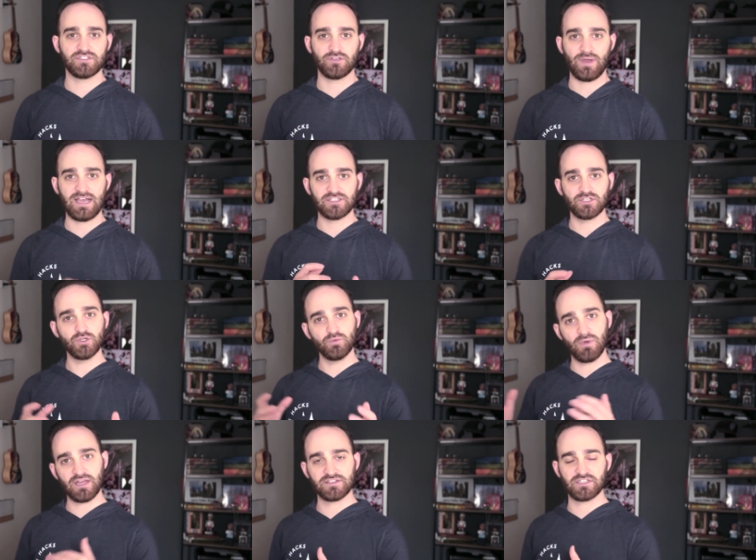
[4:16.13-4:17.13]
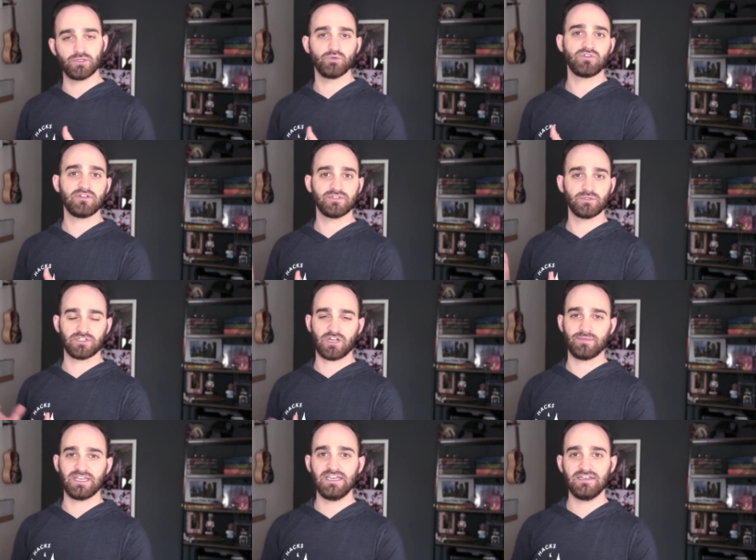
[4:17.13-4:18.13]
So as new months and new revenue are
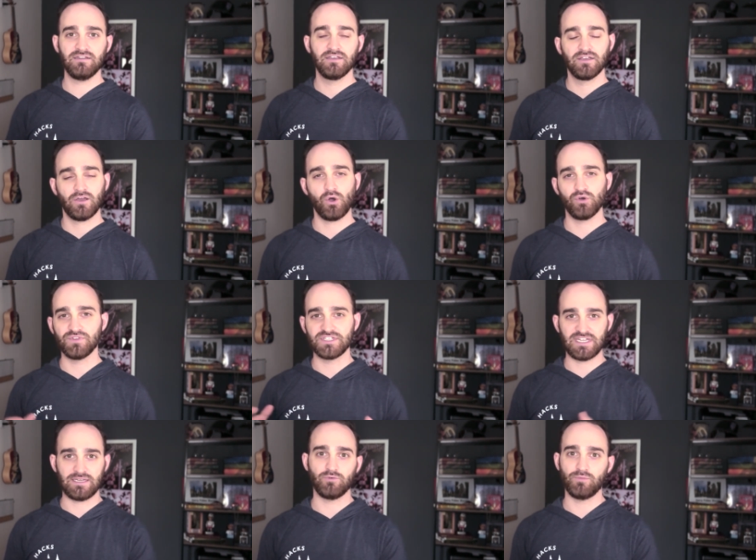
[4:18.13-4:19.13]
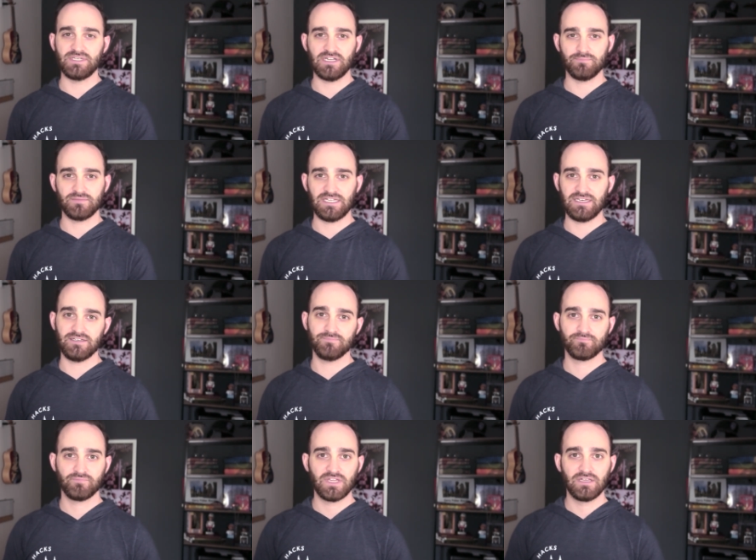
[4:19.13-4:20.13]
coming in, all this data will be updated.
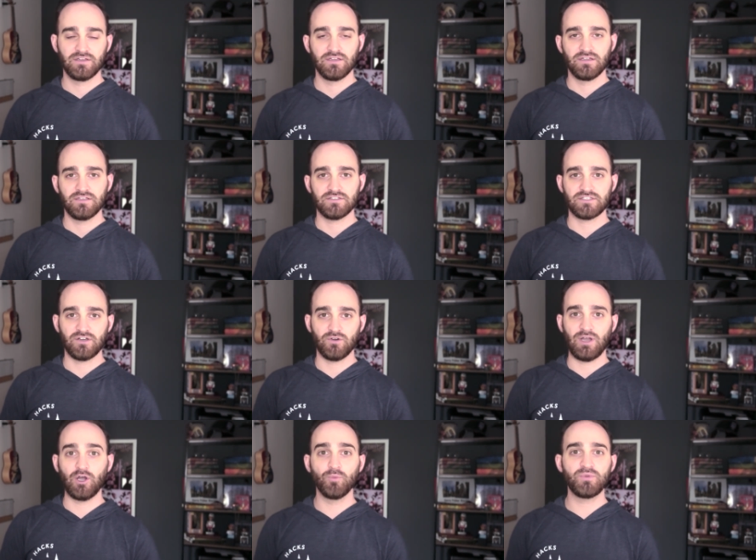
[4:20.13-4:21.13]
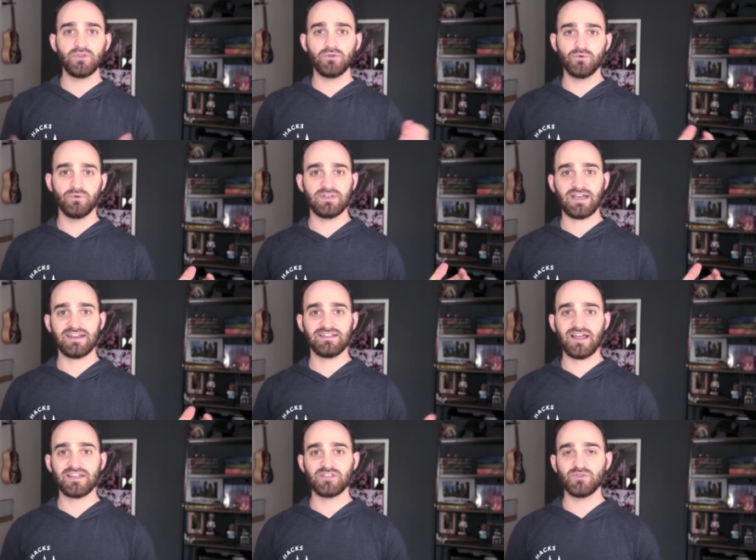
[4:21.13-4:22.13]
So I hope you got a
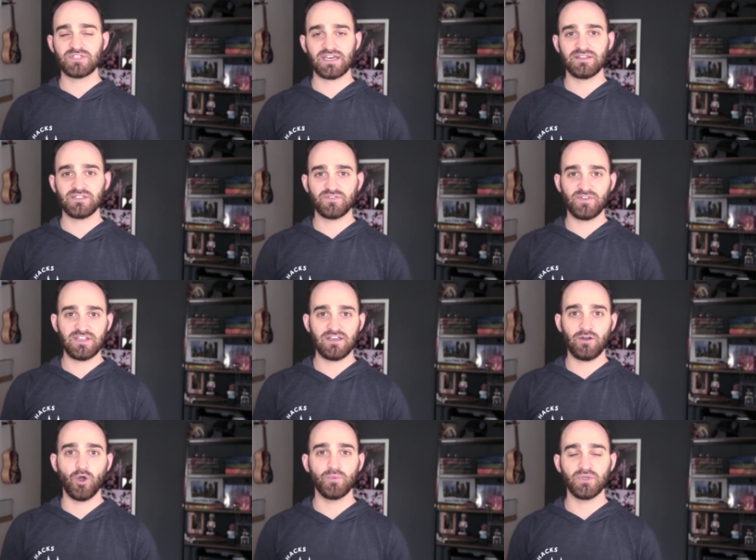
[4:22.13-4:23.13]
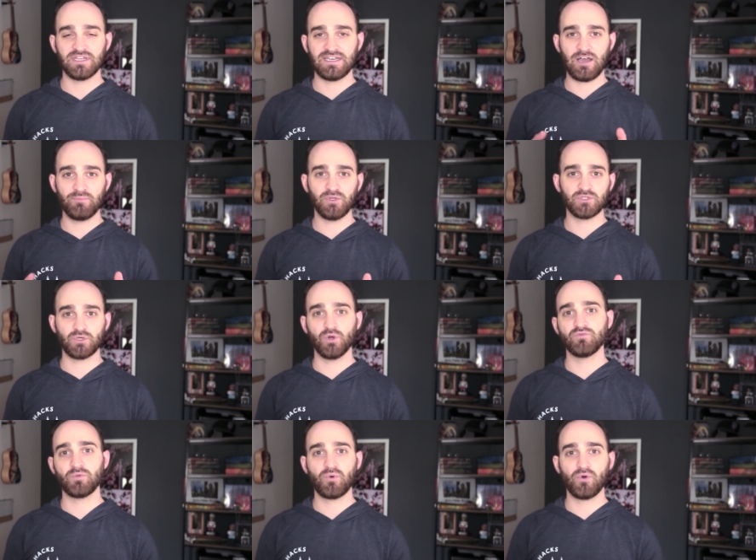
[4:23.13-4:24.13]
lot of use out of this video. I hope you can now build your
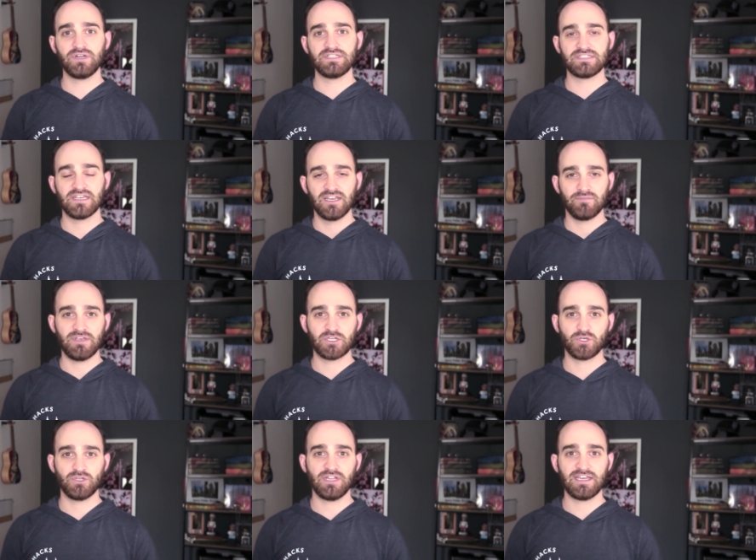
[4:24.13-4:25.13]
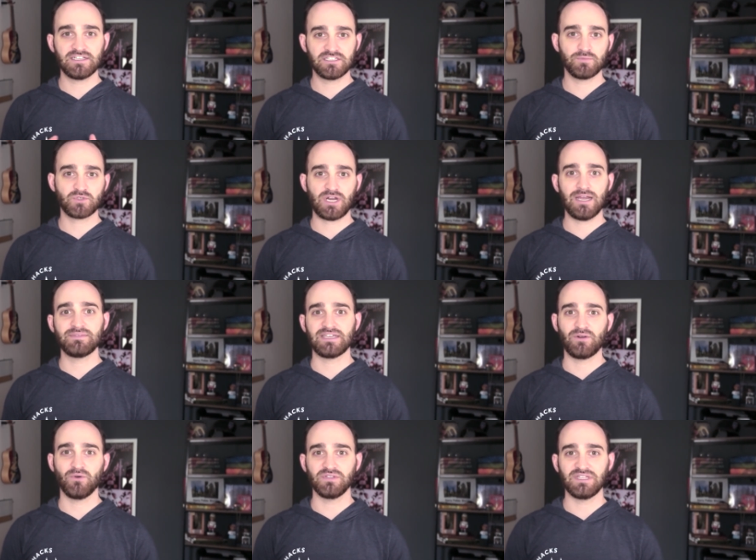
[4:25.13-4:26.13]
own reports. Make sure you like and subscribe to
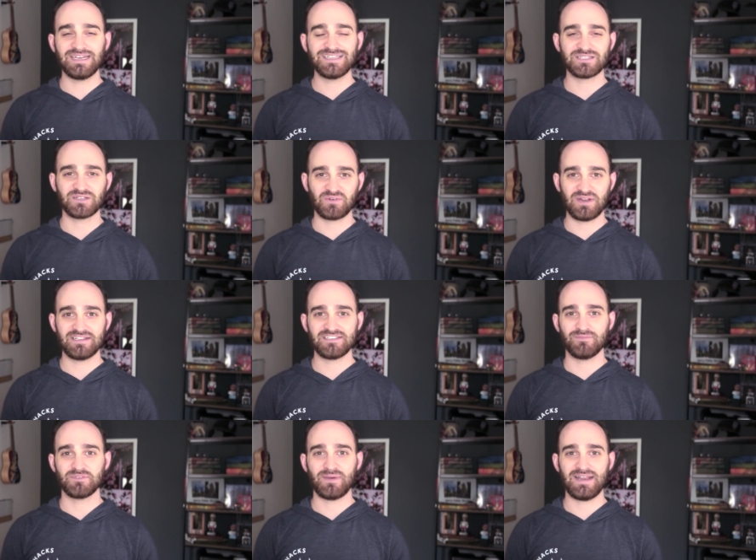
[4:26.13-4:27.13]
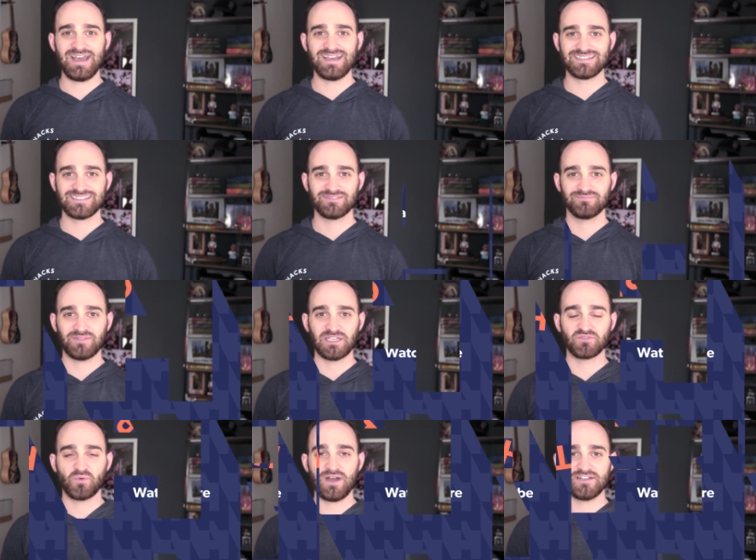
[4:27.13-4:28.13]
get all the latest and greatest HubSpot hacks.
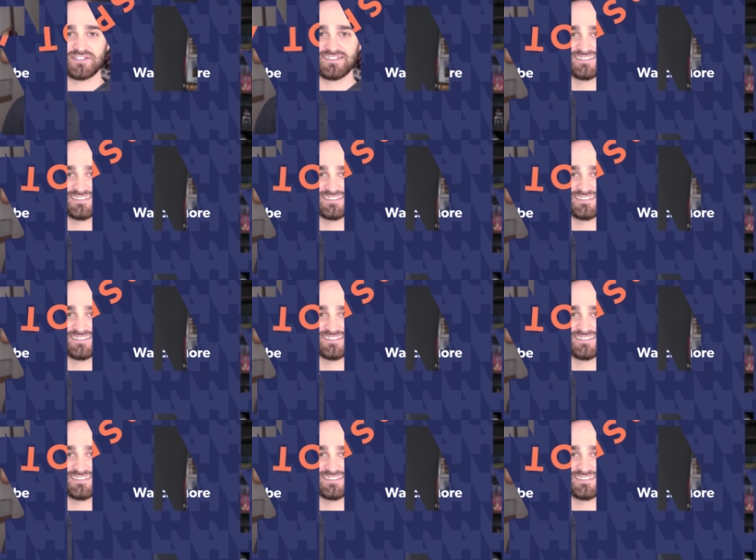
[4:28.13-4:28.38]
Thanks for watching.